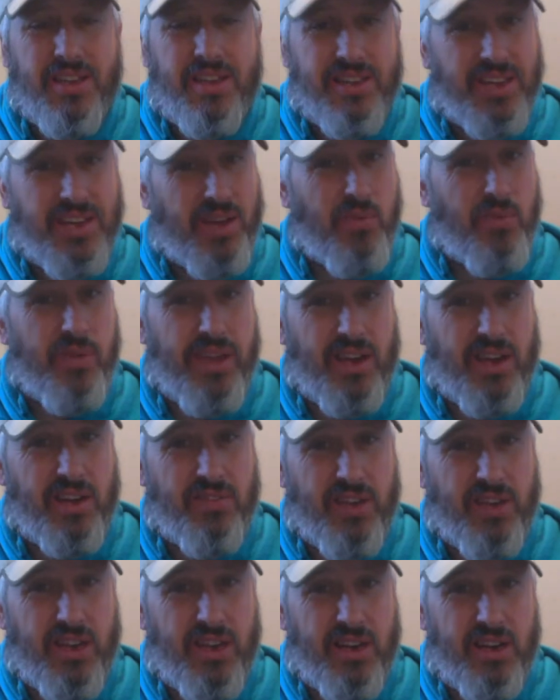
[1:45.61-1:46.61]
can't
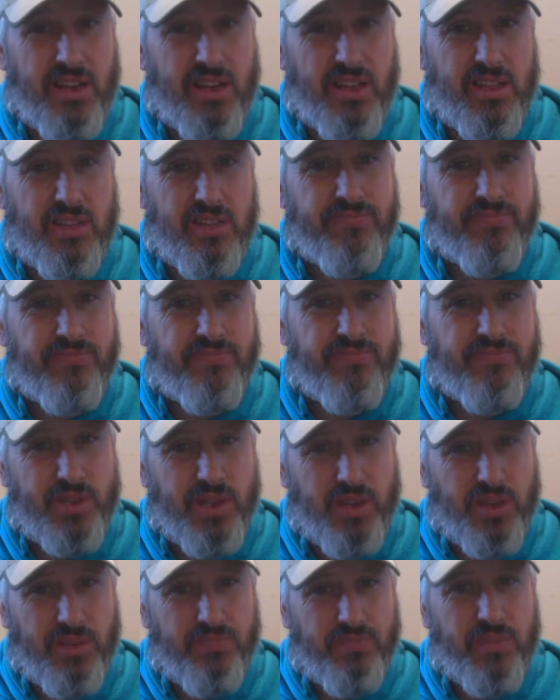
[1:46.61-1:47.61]
reactivate it either.
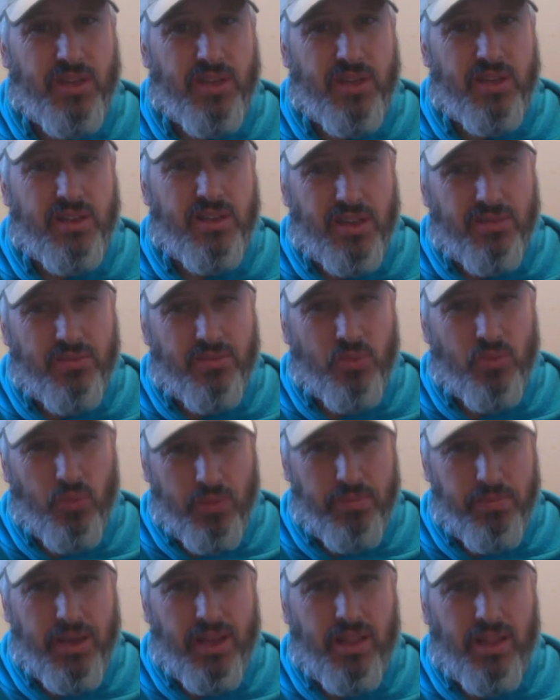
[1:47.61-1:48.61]
So yeah,
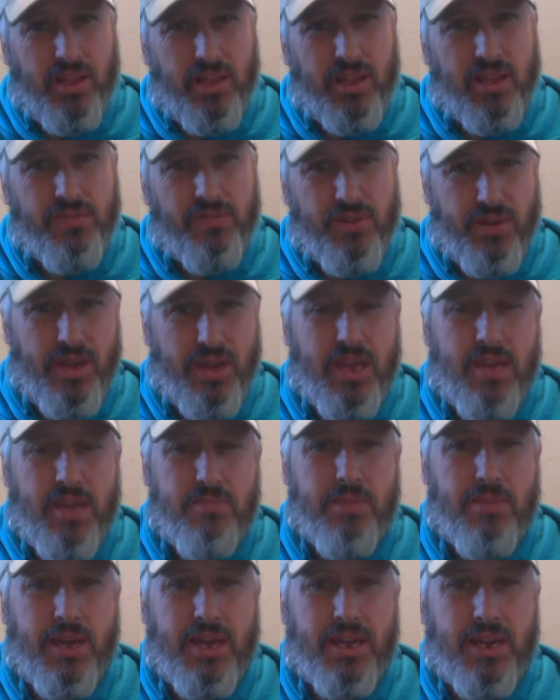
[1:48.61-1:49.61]
wet palette, if you're a hand
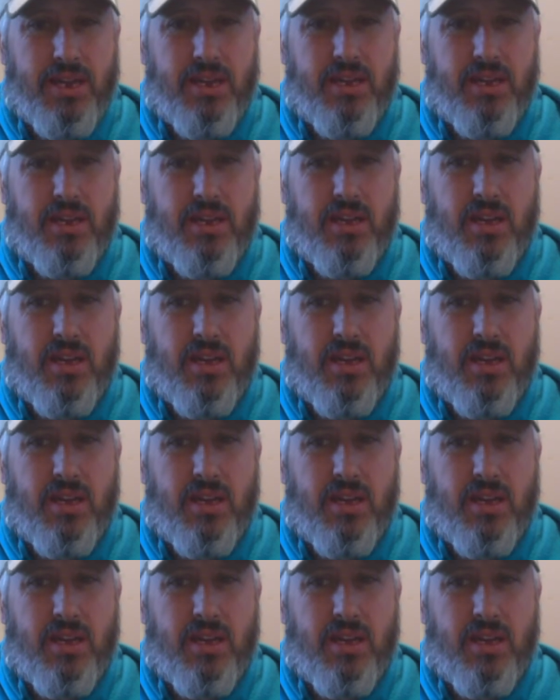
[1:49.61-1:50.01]
painter,